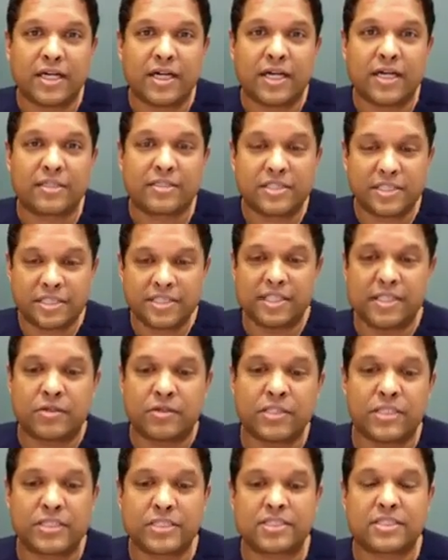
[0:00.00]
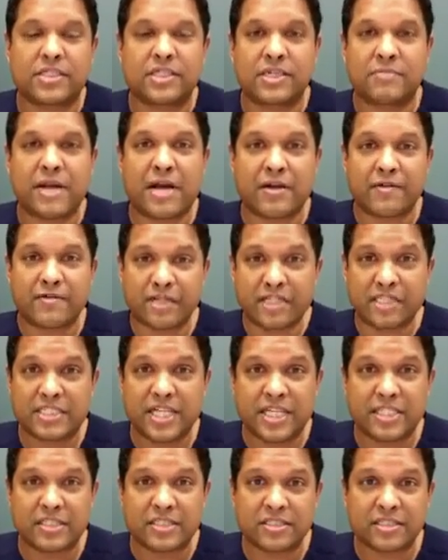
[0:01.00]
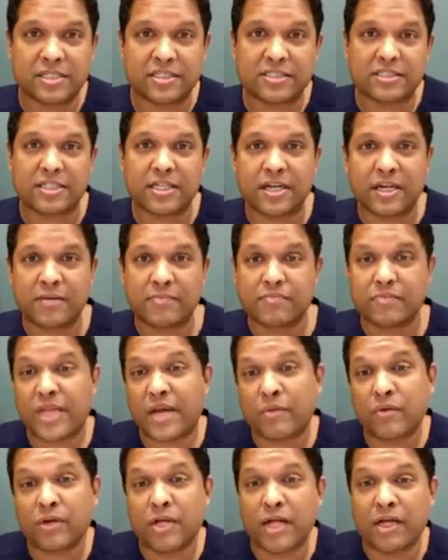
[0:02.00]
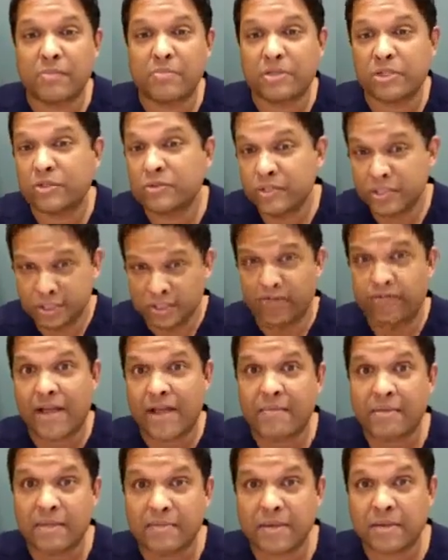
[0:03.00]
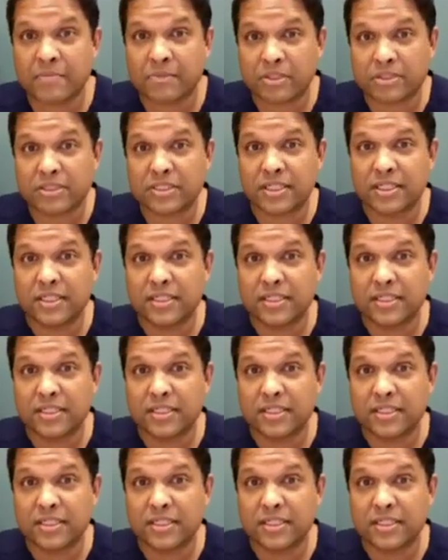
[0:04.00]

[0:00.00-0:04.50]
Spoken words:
to decrease the amount of contagiousness that will help you and your family members.